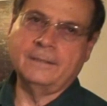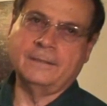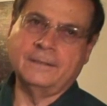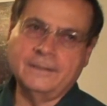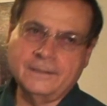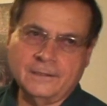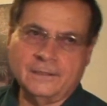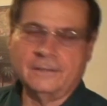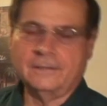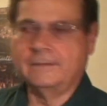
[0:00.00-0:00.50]

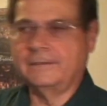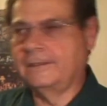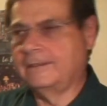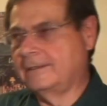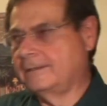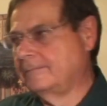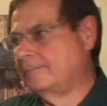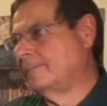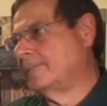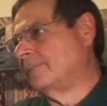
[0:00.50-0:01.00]

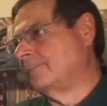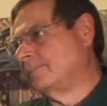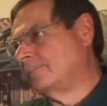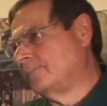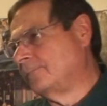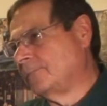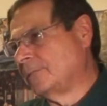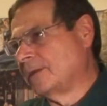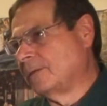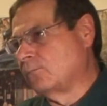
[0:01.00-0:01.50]
and
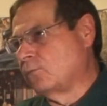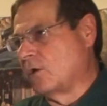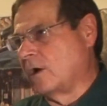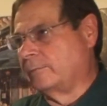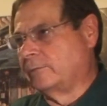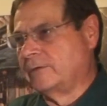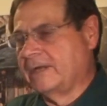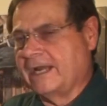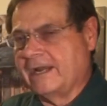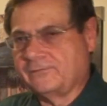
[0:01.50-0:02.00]

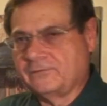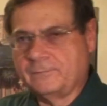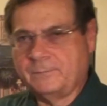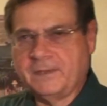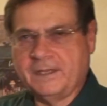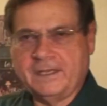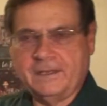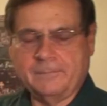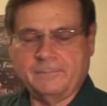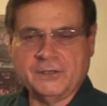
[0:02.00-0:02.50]
probably have to
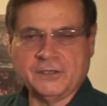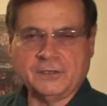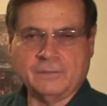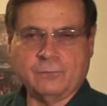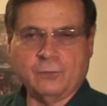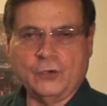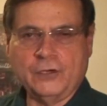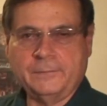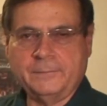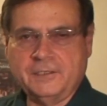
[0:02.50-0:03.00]
pay a bigger
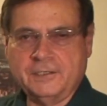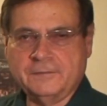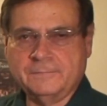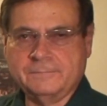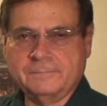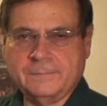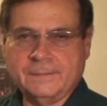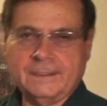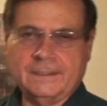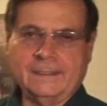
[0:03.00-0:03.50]

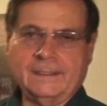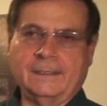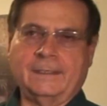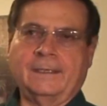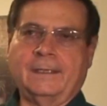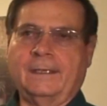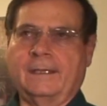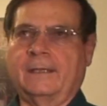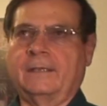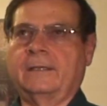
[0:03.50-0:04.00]
premium
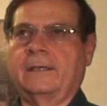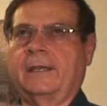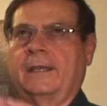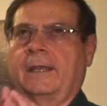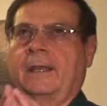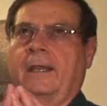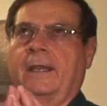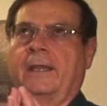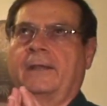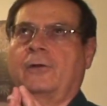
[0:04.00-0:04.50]

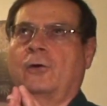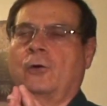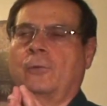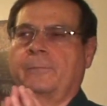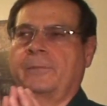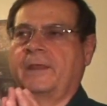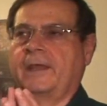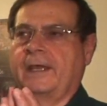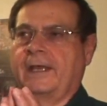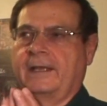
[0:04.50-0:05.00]
and
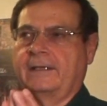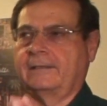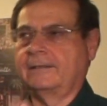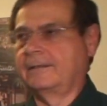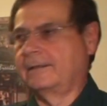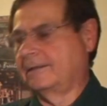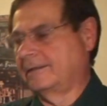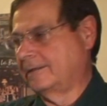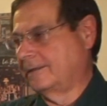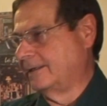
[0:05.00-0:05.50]
hope that
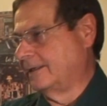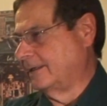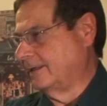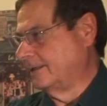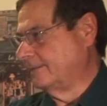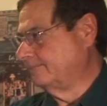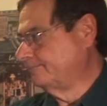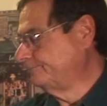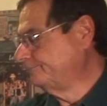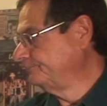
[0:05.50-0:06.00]

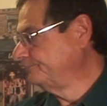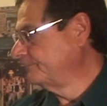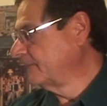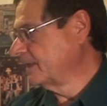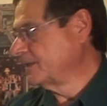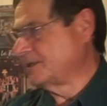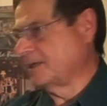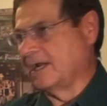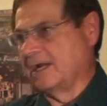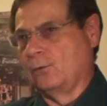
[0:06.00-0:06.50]

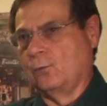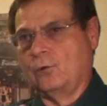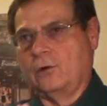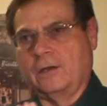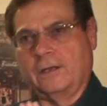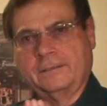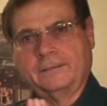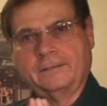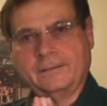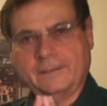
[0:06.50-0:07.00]

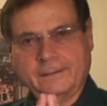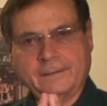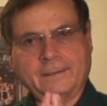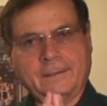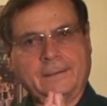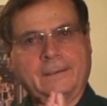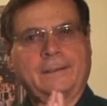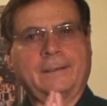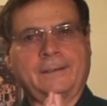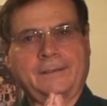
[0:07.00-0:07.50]
Taiwan
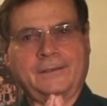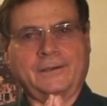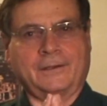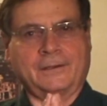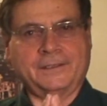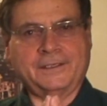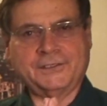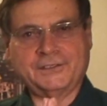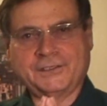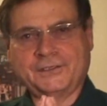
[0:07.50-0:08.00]

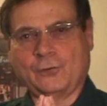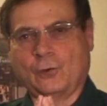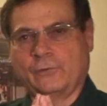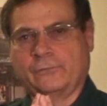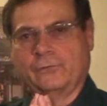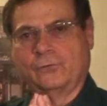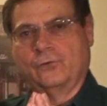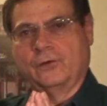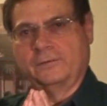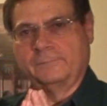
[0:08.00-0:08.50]
isn't
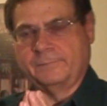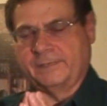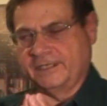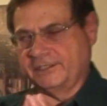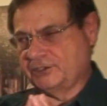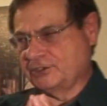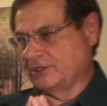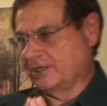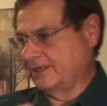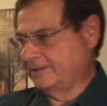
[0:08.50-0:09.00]
overrun by
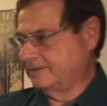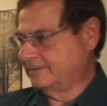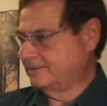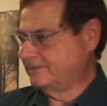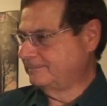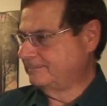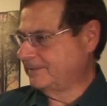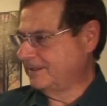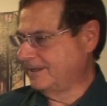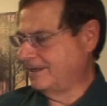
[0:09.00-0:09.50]
China
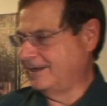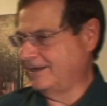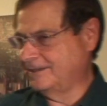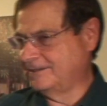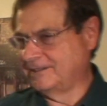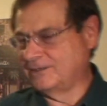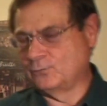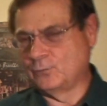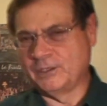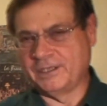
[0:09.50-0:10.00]
and
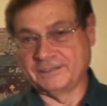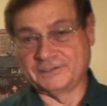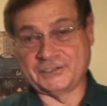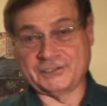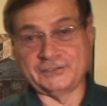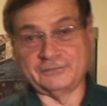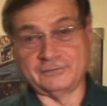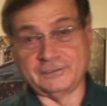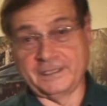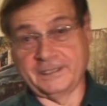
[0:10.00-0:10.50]
that we can
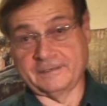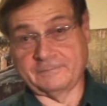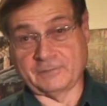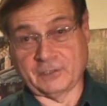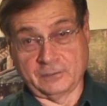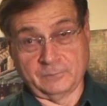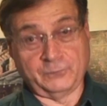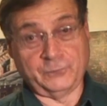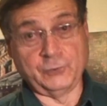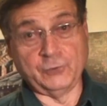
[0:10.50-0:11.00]
still get
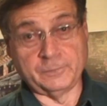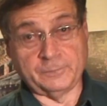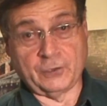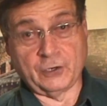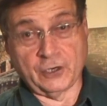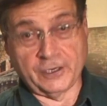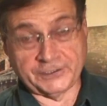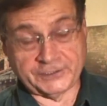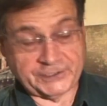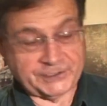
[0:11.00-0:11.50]
computer
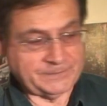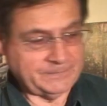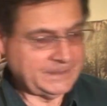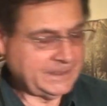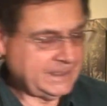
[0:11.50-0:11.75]
parts,